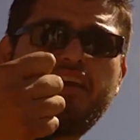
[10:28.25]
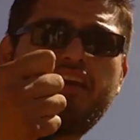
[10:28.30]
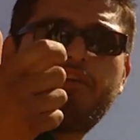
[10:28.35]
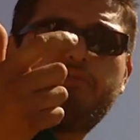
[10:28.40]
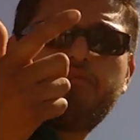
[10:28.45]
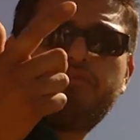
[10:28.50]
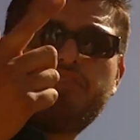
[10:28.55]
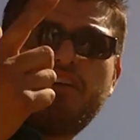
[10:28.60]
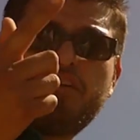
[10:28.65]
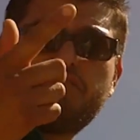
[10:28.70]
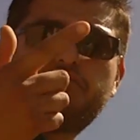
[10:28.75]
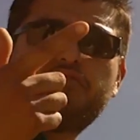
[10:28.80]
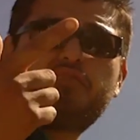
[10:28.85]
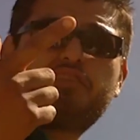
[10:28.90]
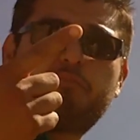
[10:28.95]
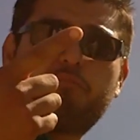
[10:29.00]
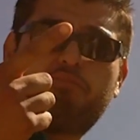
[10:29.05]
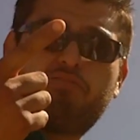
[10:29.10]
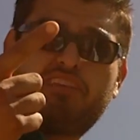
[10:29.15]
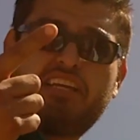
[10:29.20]
It was also
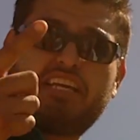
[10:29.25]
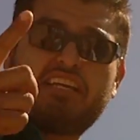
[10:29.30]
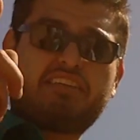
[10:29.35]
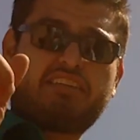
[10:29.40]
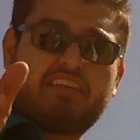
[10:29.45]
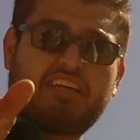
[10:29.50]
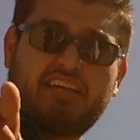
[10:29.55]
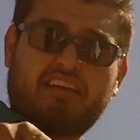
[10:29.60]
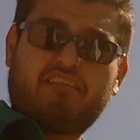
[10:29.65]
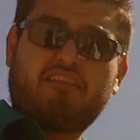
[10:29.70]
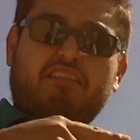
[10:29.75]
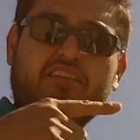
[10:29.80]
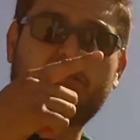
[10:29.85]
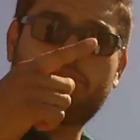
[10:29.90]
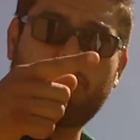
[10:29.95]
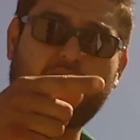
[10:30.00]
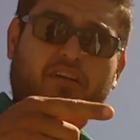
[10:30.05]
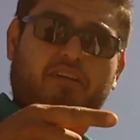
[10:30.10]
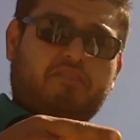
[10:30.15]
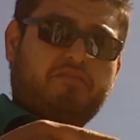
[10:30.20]
complete, it had all its
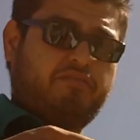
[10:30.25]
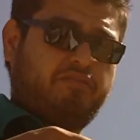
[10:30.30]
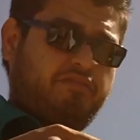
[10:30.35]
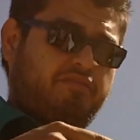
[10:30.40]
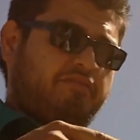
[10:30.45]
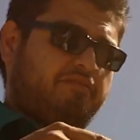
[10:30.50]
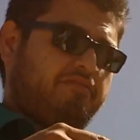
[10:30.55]
parts.